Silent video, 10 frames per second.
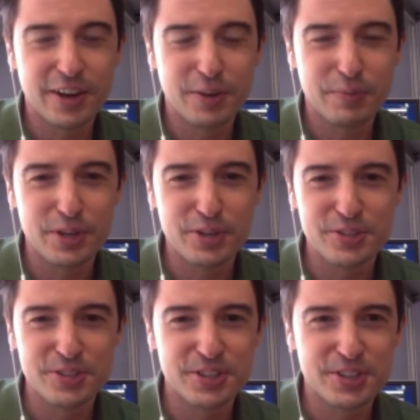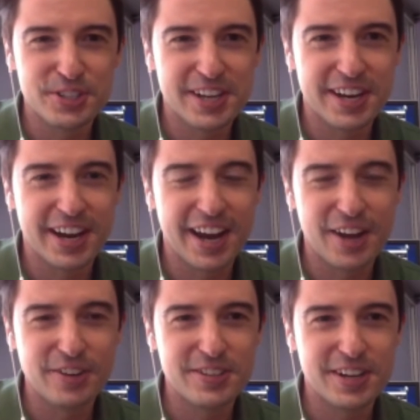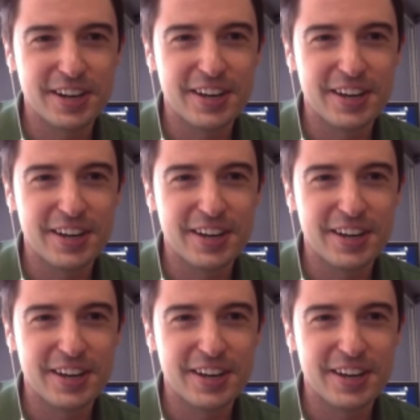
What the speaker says: young producers are sending out.